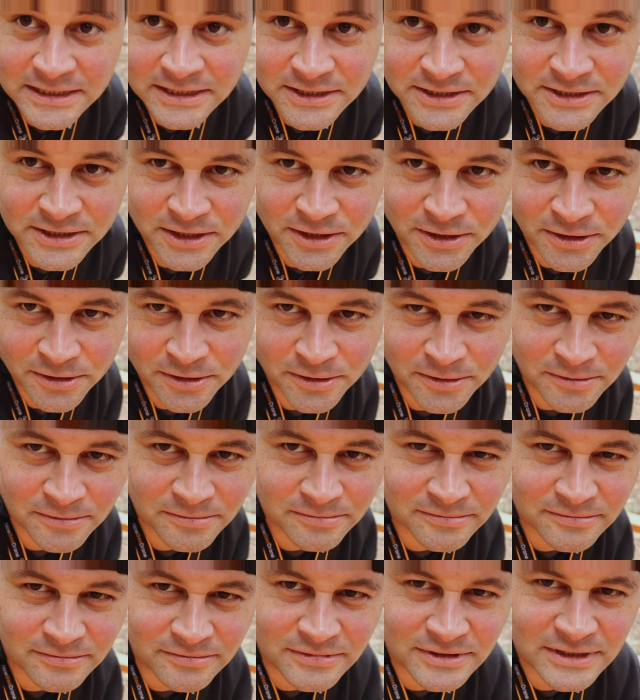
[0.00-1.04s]
So
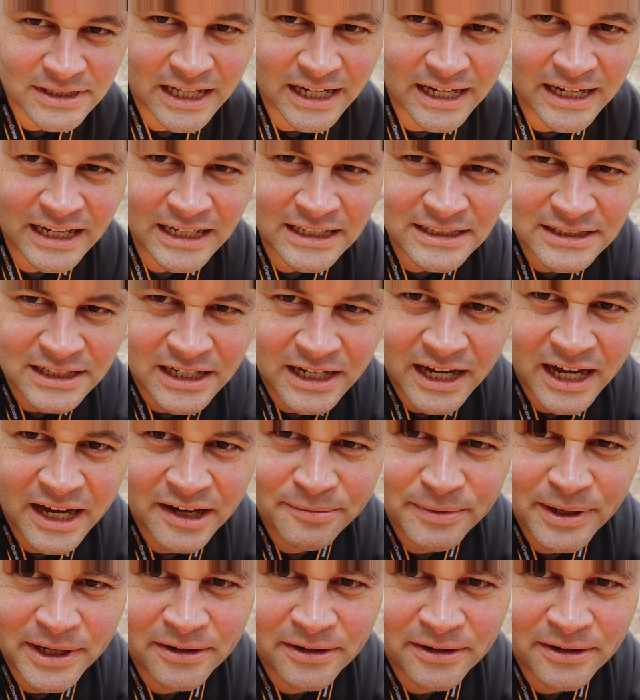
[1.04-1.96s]
it's kind of nice that I have